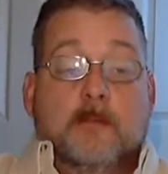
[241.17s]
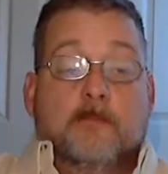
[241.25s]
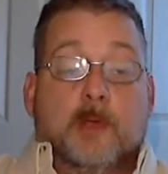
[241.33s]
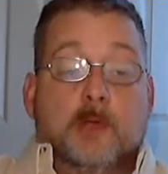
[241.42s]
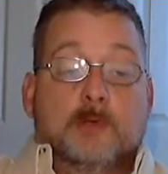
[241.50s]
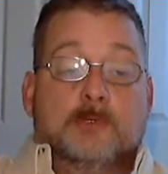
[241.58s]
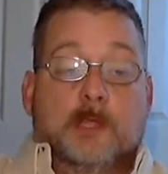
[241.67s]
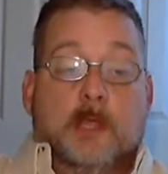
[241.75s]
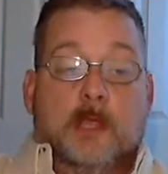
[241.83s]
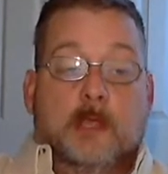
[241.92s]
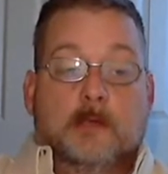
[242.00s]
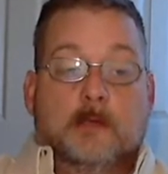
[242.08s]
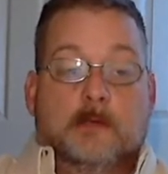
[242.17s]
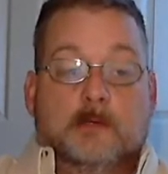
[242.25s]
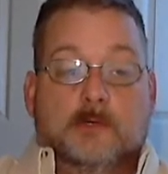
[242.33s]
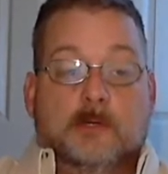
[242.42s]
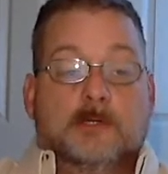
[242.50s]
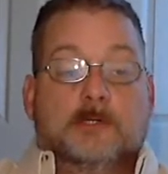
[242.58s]
most
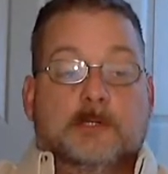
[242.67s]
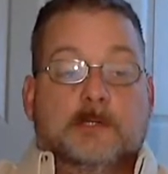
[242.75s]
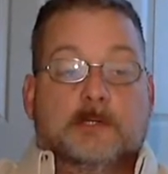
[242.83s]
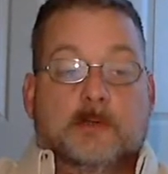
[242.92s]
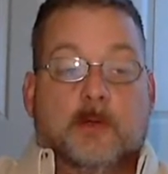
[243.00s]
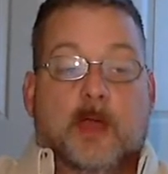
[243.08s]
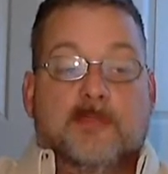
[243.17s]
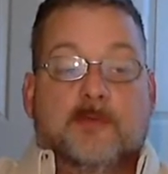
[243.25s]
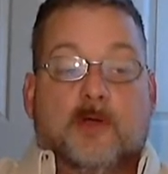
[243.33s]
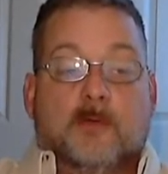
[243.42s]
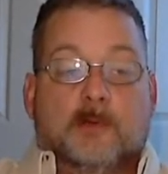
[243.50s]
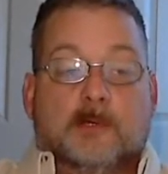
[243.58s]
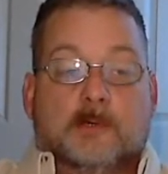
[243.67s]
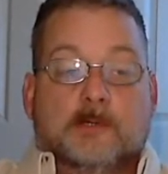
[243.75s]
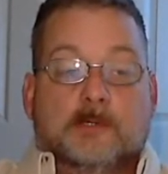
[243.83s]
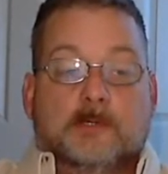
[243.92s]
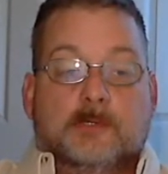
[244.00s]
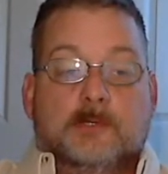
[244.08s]
Christians who I thought were
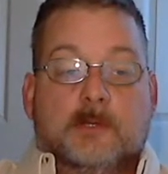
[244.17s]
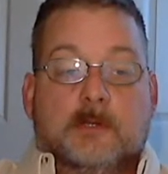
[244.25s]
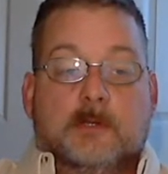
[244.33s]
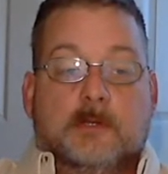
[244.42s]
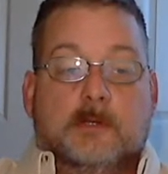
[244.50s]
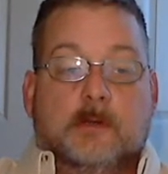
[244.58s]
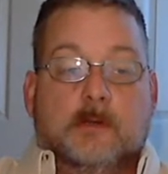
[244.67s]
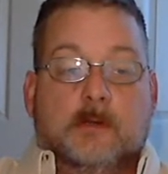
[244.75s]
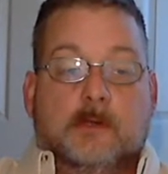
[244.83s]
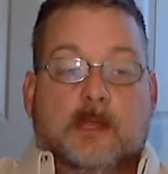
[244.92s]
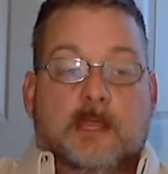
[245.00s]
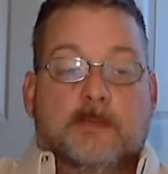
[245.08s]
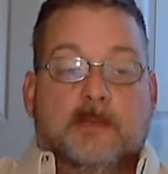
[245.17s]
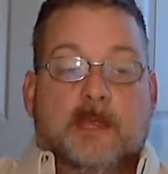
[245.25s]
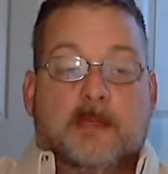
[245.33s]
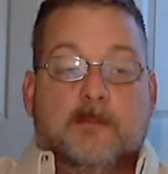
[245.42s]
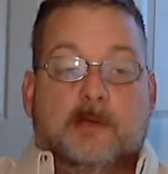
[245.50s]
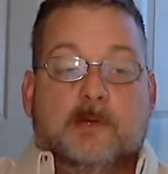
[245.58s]
Christians who claim the
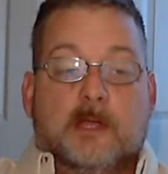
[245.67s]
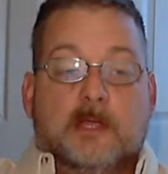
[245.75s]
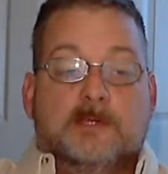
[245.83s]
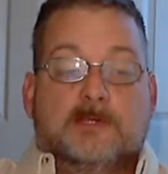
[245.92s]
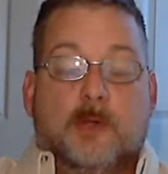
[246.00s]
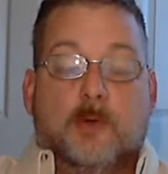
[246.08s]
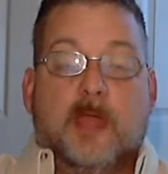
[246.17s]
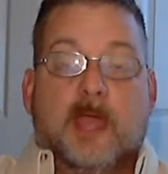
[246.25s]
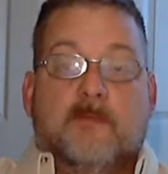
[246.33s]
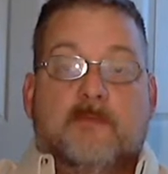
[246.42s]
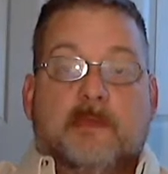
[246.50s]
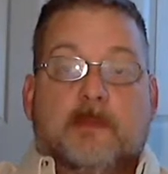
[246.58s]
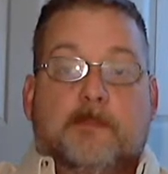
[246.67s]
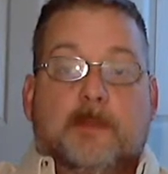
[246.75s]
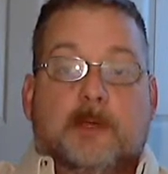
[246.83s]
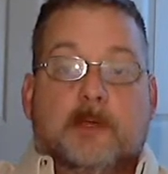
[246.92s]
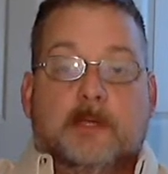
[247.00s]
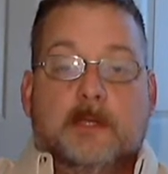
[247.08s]
name of Christ don't have the
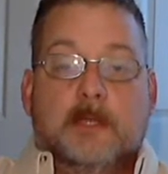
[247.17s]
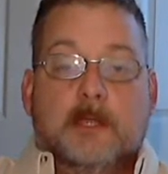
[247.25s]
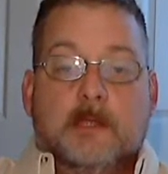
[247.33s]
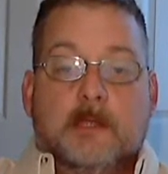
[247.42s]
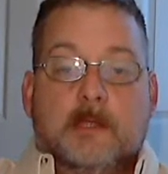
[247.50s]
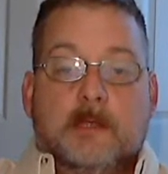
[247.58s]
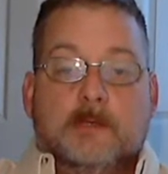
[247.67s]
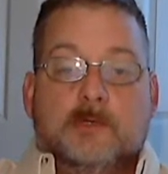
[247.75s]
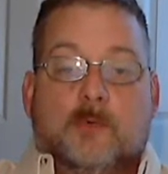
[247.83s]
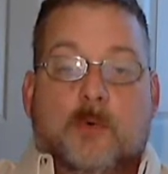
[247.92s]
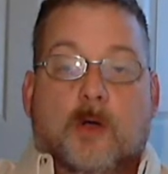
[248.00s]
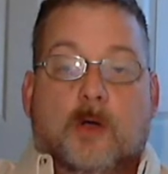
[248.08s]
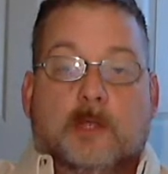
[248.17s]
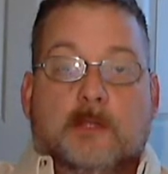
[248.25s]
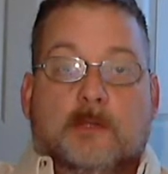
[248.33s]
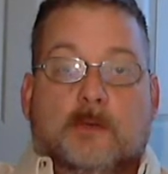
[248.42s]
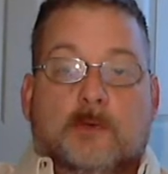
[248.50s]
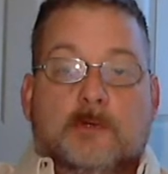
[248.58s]
ability to walk in
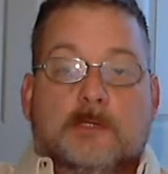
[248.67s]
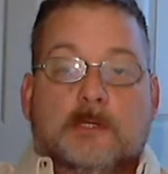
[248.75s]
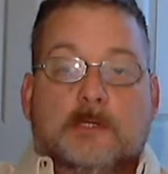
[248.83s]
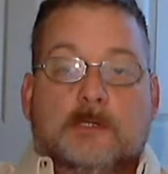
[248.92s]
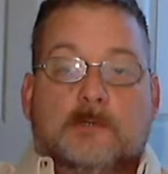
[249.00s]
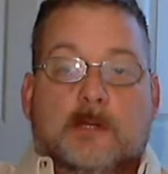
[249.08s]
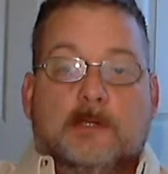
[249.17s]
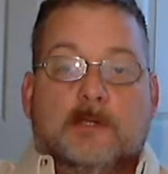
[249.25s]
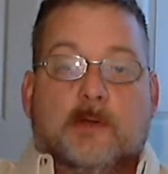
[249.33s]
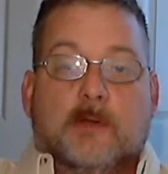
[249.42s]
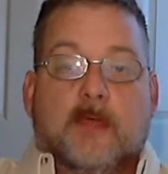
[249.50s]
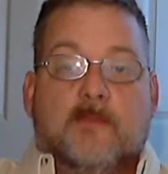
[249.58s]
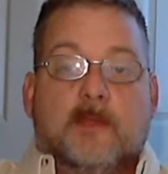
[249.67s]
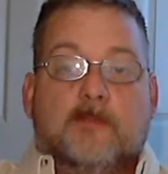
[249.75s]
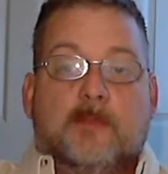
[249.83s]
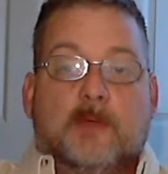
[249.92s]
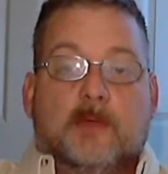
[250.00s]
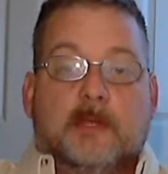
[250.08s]
the Lord Jesus Christ. They don't have the
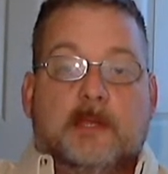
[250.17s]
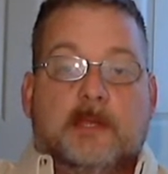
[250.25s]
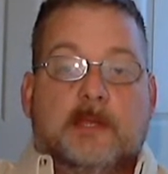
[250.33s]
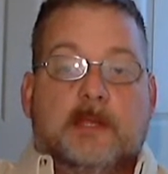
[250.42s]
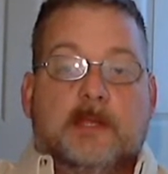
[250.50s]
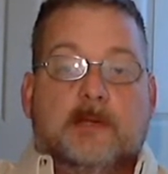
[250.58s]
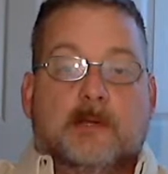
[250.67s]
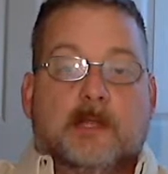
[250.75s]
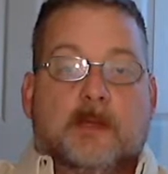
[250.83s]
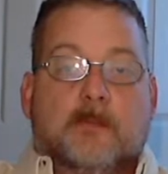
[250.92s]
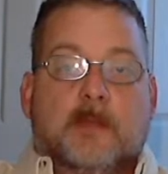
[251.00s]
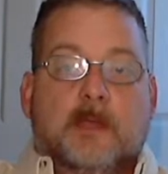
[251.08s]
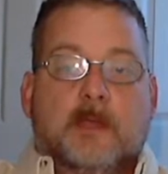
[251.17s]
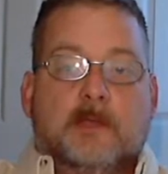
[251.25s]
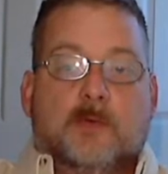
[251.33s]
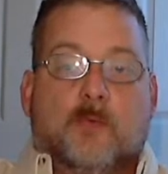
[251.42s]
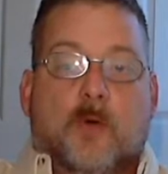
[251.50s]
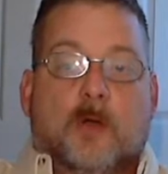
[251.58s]
ability to hear Him,
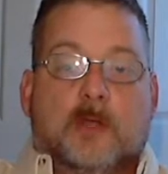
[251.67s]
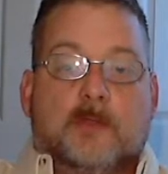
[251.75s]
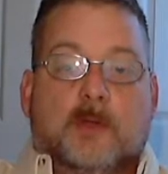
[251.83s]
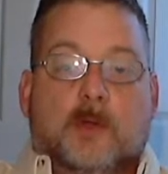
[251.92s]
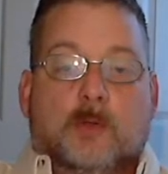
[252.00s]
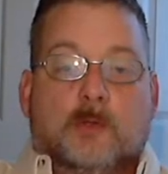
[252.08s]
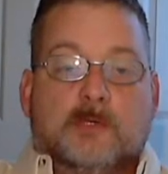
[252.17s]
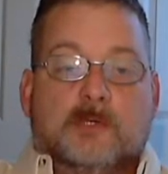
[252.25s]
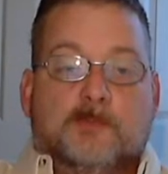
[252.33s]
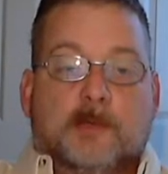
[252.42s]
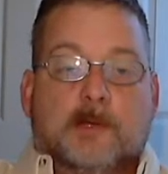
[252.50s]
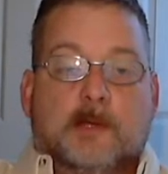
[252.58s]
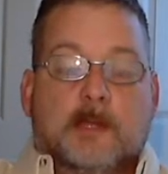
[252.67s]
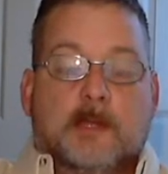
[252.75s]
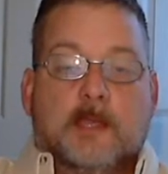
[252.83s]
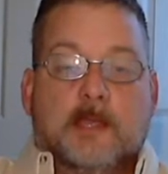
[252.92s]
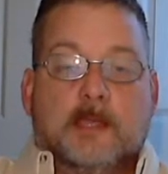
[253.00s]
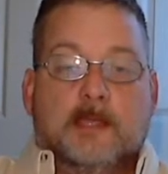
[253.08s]
to walk in the Holy Spirit.
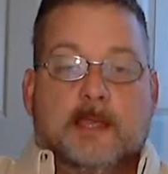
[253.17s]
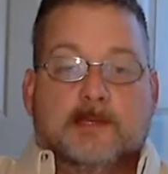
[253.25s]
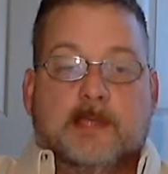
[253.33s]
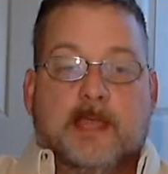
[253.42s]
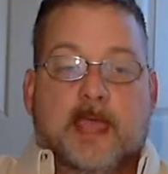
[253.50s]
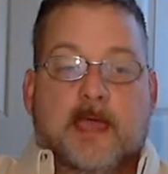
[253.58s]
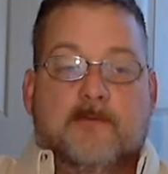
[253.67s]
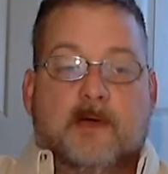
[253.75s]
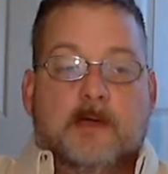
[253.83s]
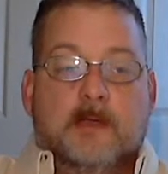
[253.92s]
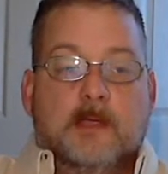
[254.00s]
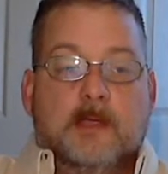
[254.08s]
Yes, they have a